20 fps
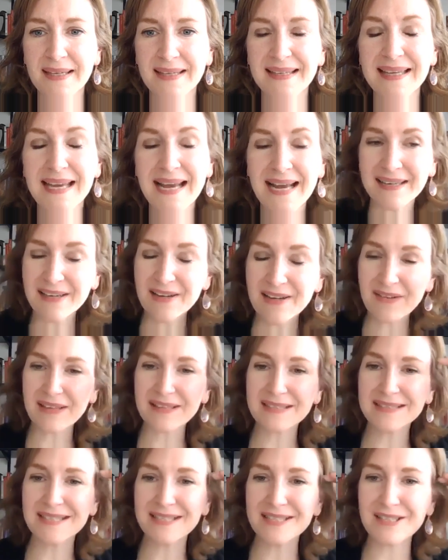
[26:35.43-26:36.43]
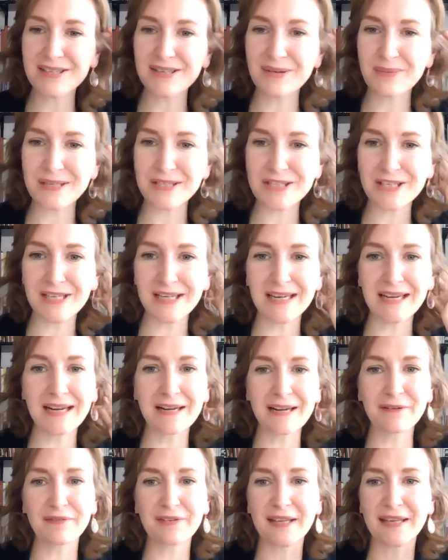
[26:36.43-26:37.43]
Yeah, no, that's such a good question. And
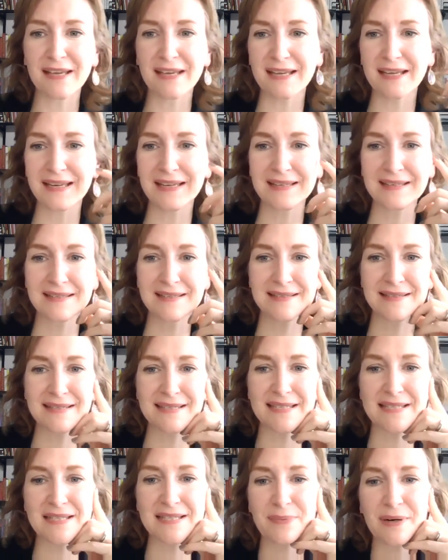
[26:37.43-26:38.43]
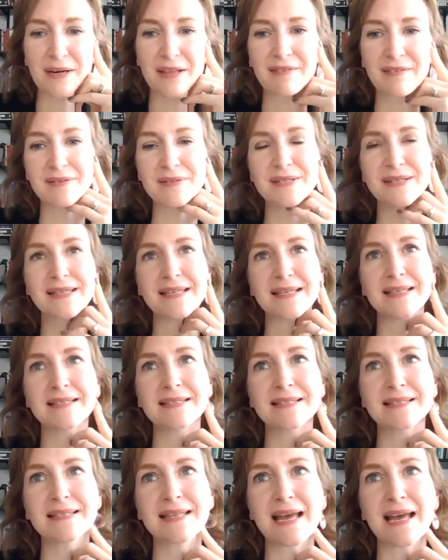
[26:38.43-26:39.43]
I feel like it's one of those
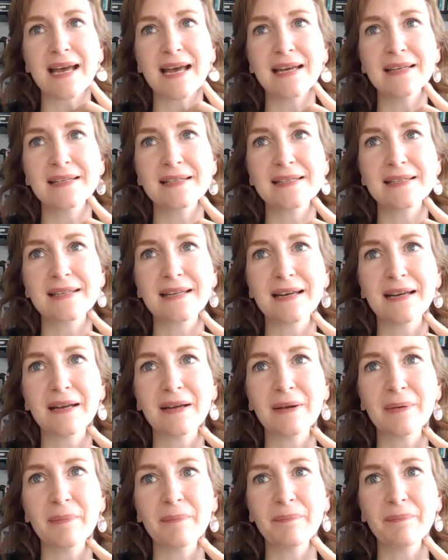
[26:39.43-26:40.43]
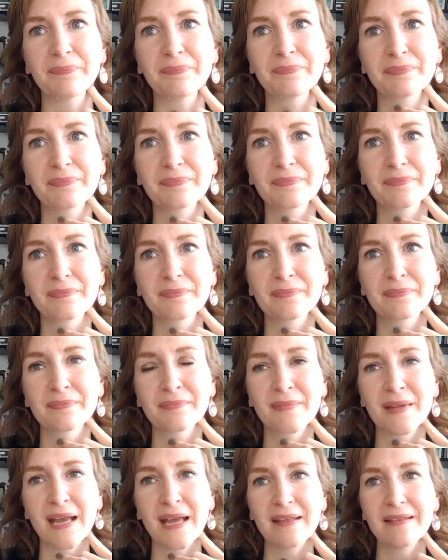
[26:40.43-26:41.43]
things that, and
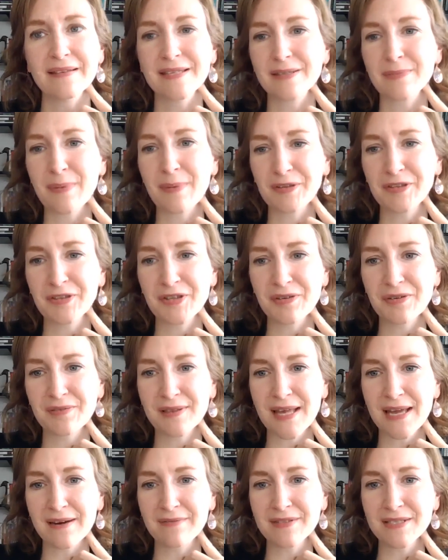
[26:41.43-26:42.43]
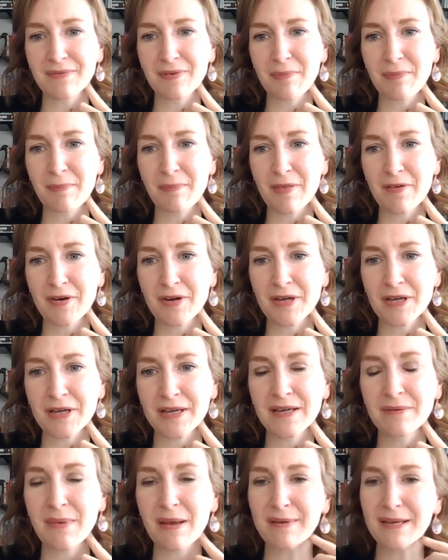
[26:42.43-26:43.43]
this is probably true, a lot of stuff with
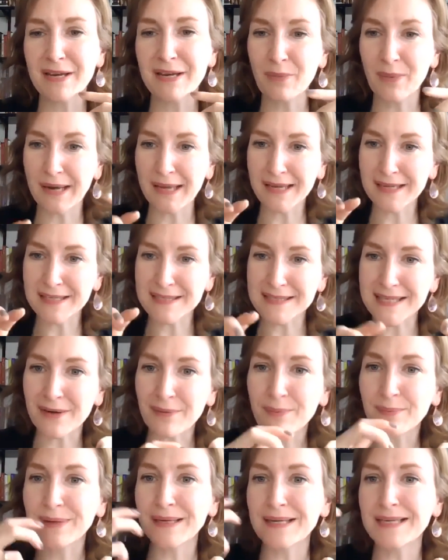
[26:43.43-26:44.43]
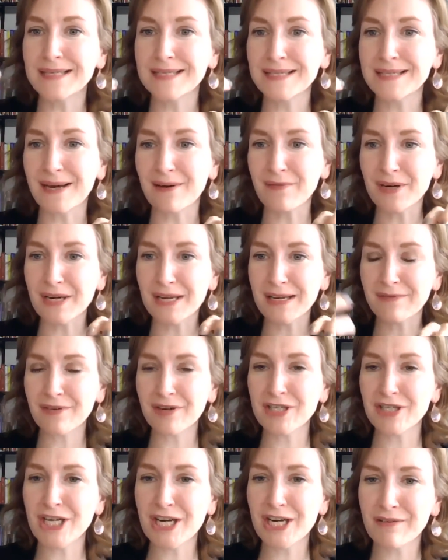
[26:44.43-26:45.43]
motherhood, maybe in a way gets like rediscovered
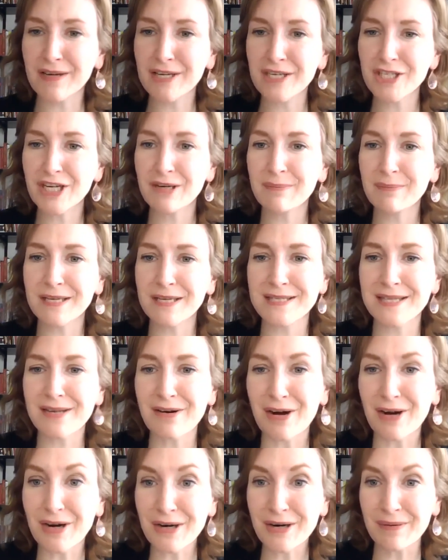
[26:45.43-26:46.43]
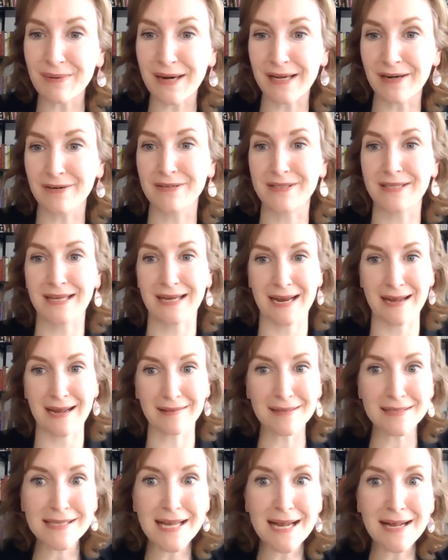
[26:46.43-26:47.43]
every generation, because there are writers like
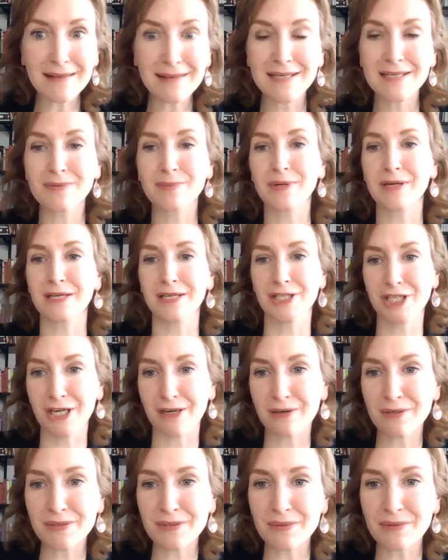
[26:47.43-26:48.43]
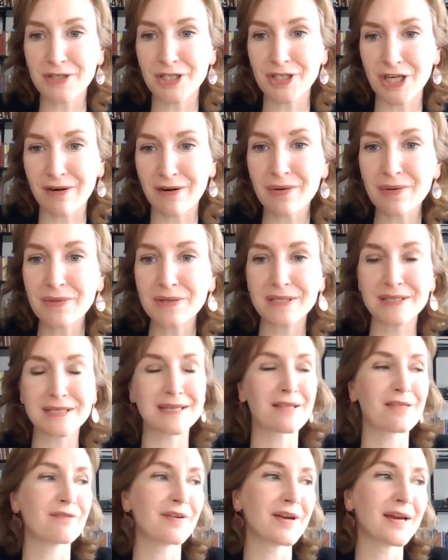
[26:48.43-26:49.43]
Alice Notley is one, Sharon Olds is
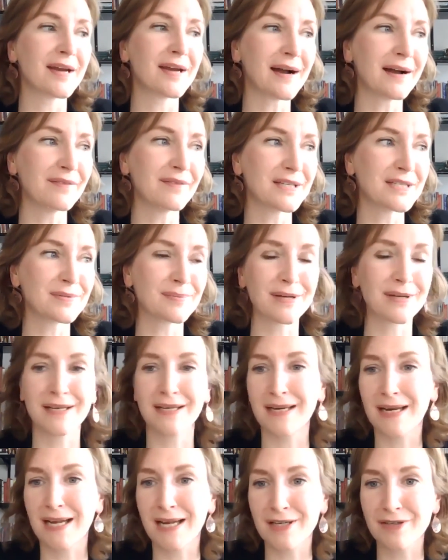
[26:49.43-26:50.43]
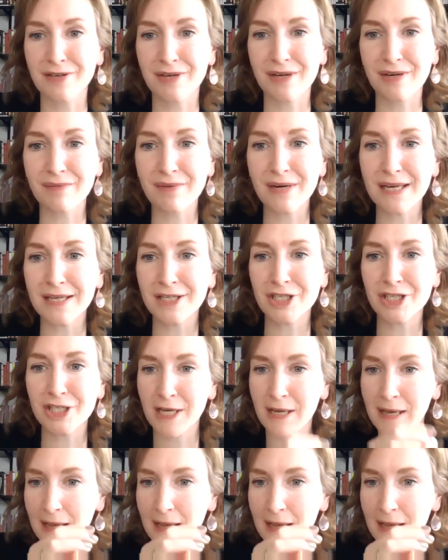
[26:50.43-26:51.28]
another very obvious one, Adrienne Rich,